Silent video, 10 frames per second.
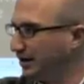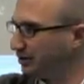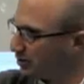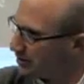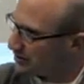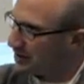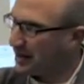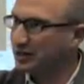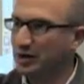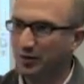Students need
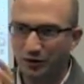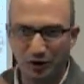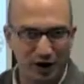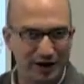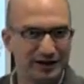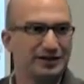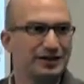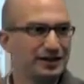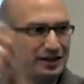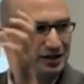X number of credits
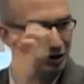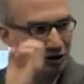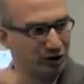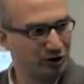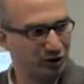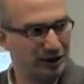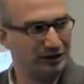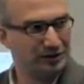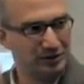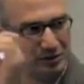to earn a
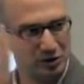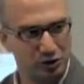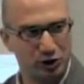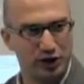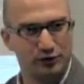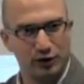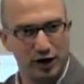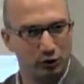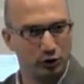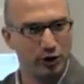degree, to transfer
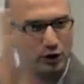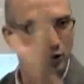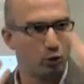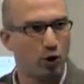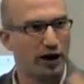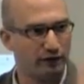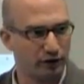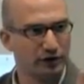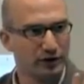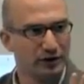into or graduate,
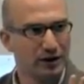whatever,